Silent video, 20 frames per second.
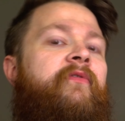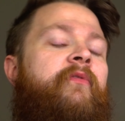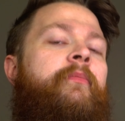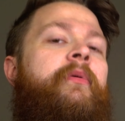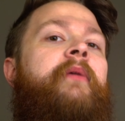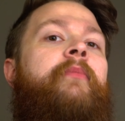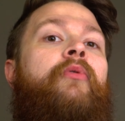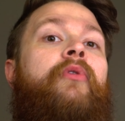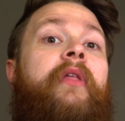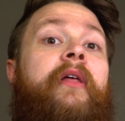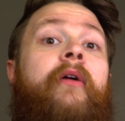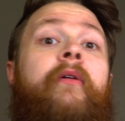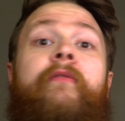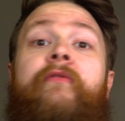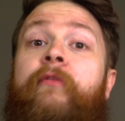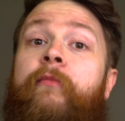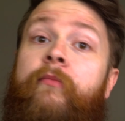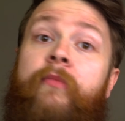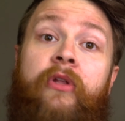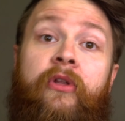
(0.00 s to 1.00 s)
for people that aren't
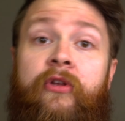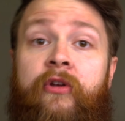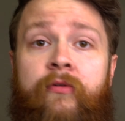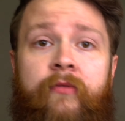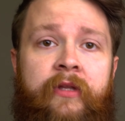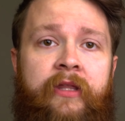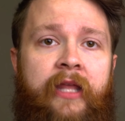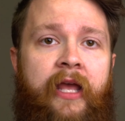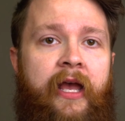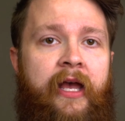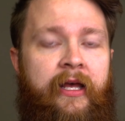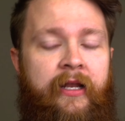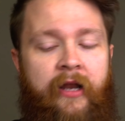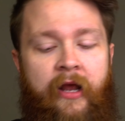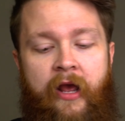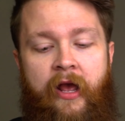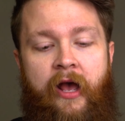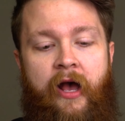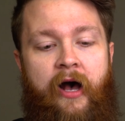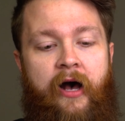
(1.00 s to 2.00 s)
familiar with that.